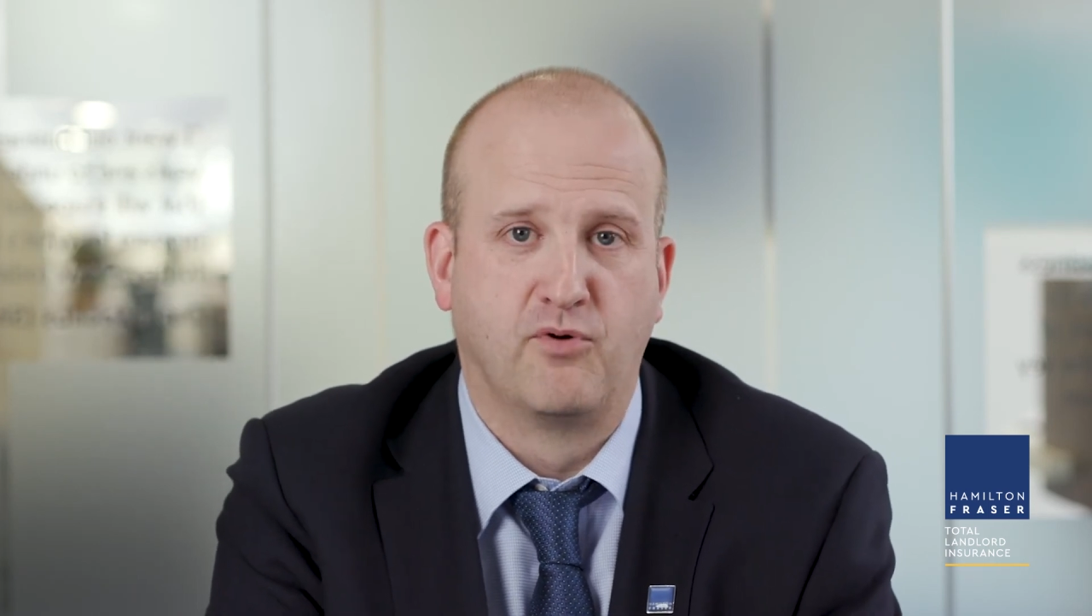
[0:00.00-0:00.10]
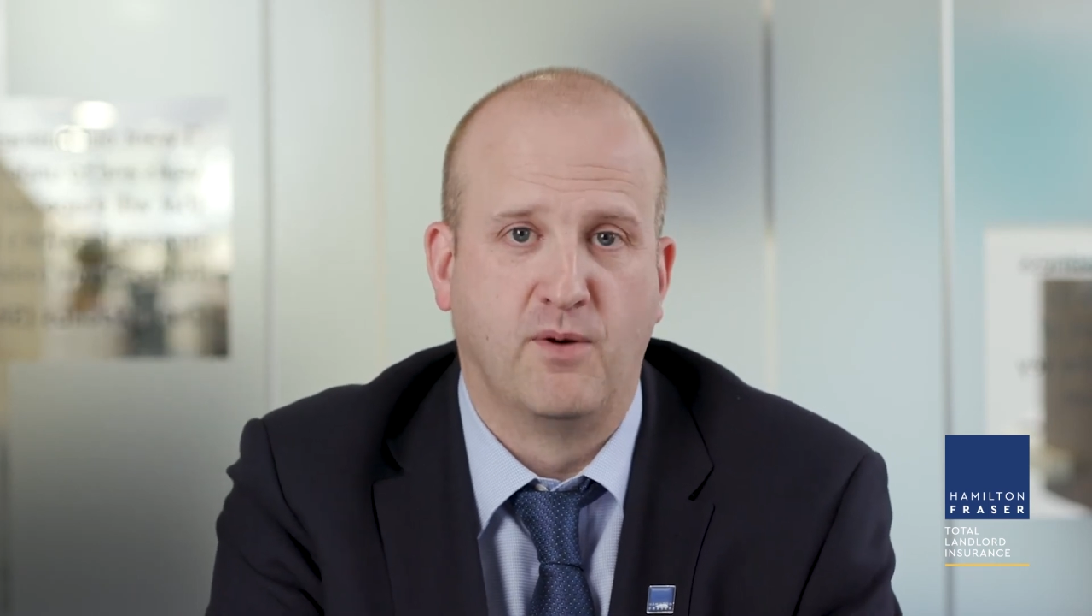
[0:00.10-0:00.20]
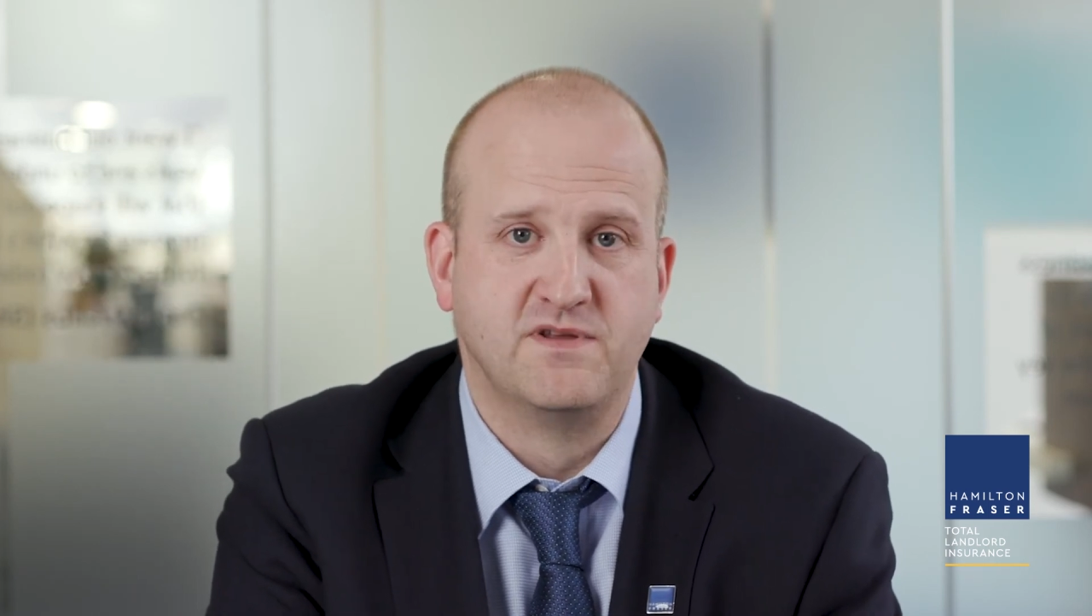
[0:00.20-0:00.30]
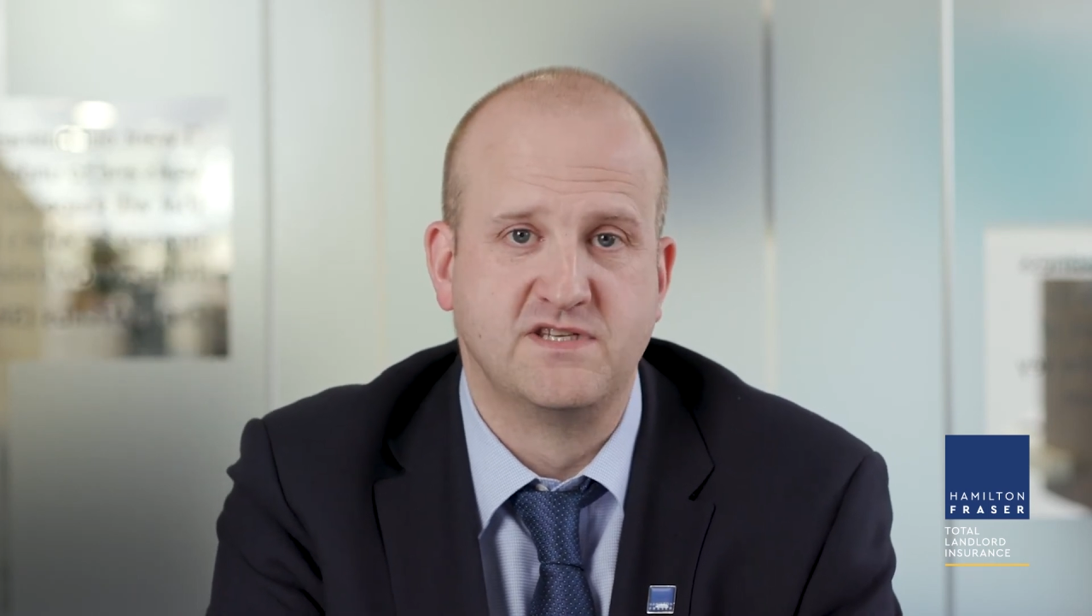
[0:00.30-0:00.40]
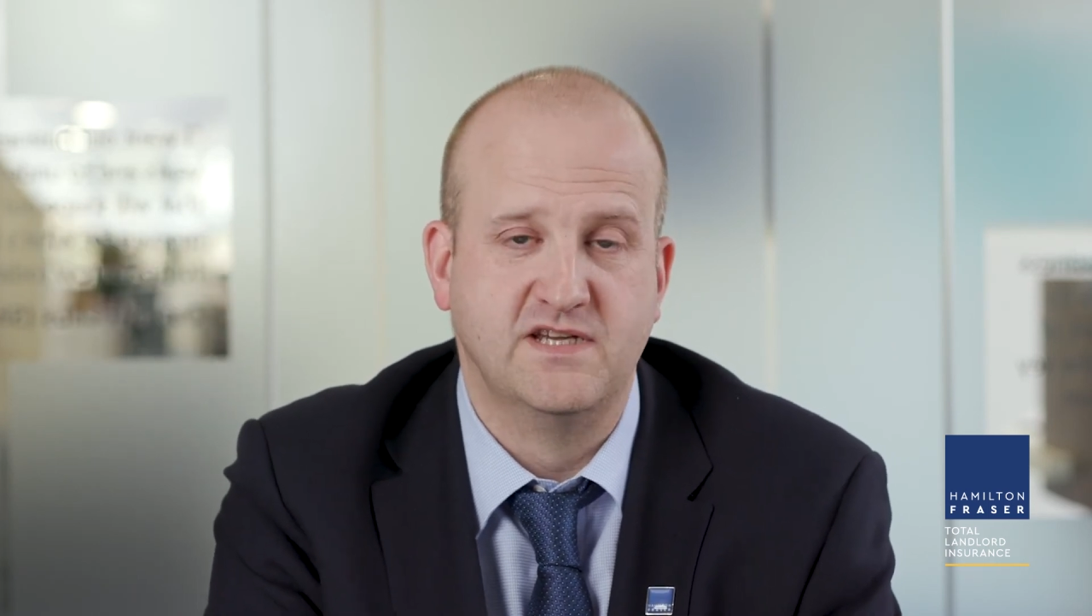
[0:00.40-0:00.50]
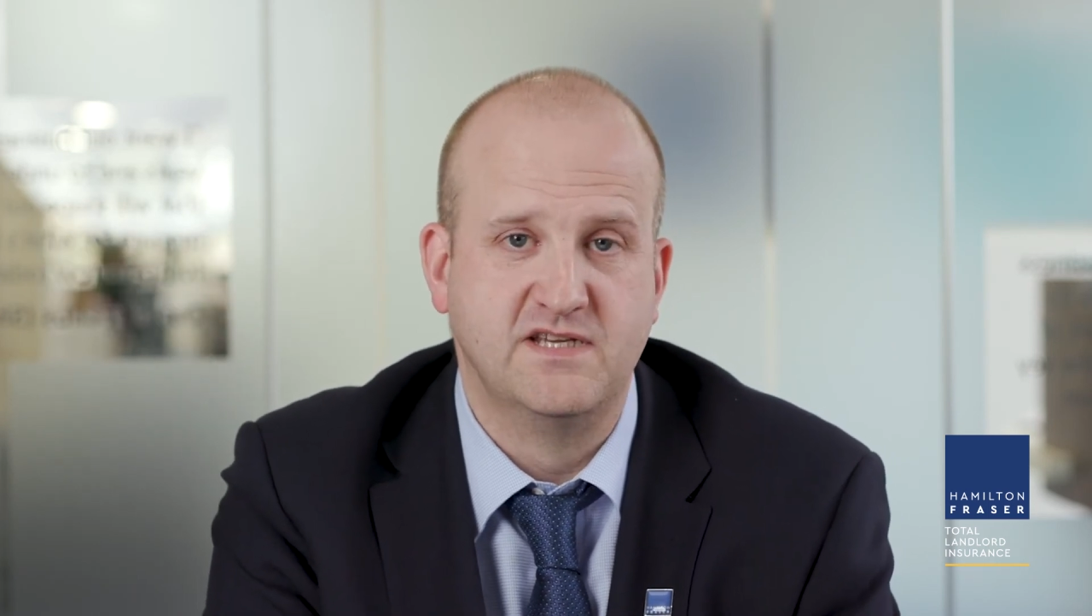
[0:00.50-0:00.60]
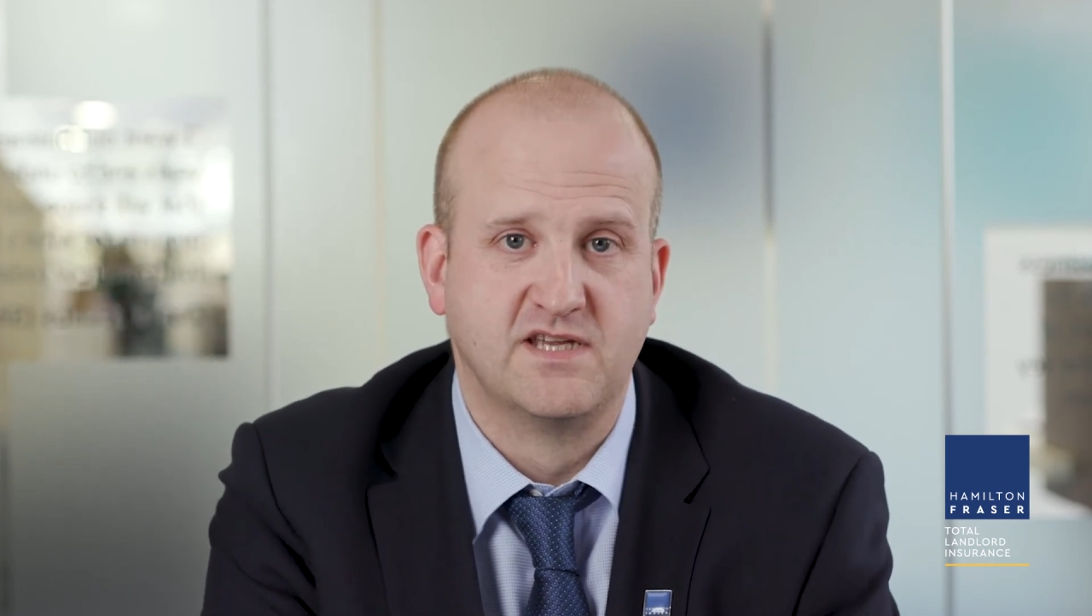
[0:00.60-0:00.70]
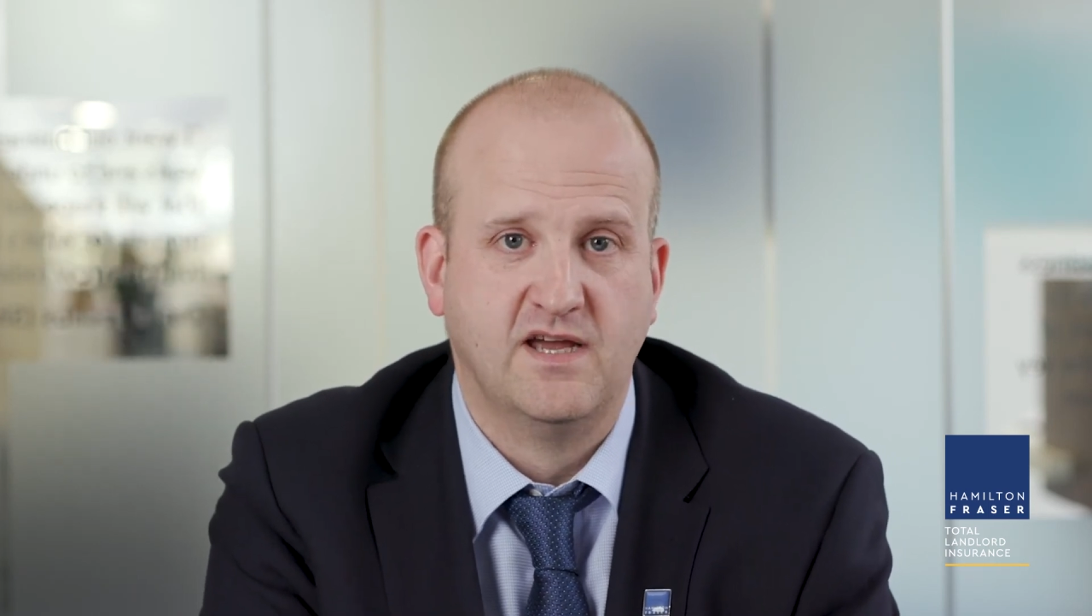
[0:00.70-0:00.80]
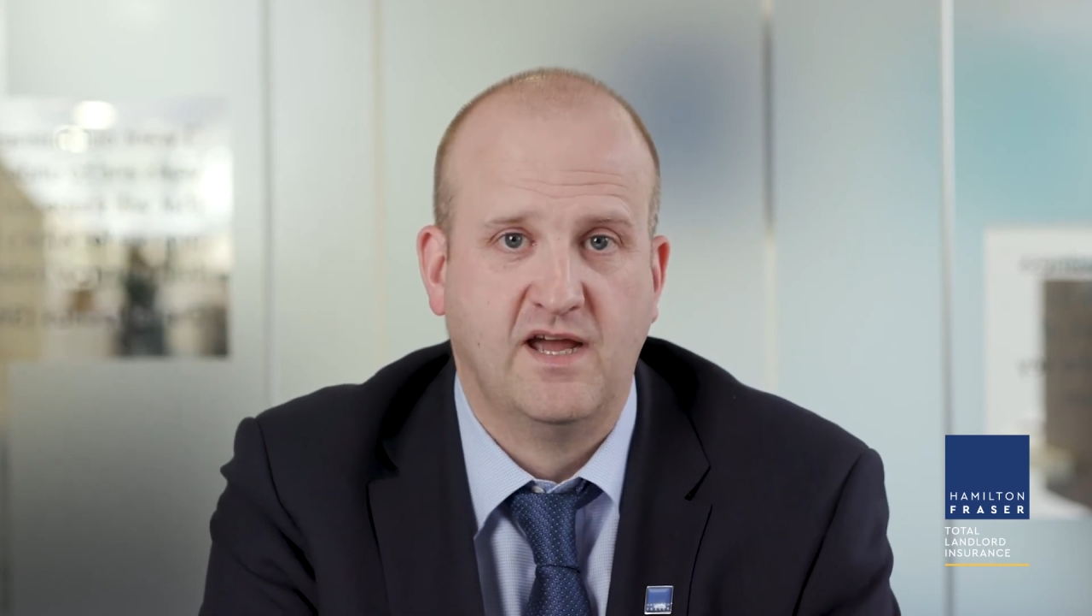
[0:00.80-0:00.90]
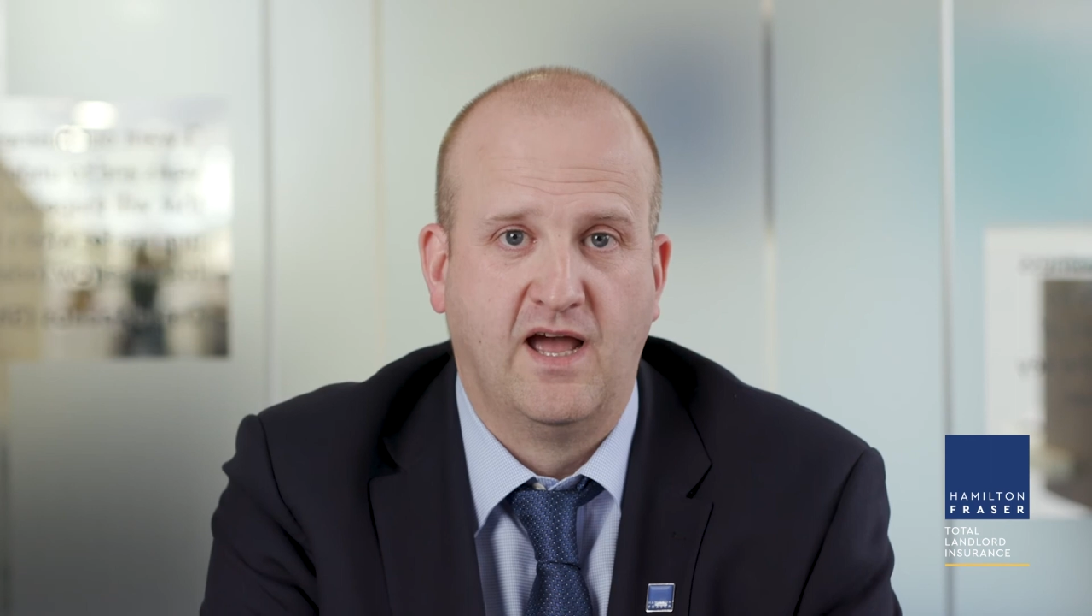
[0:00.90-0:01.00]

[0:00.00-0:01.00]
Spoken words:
properties,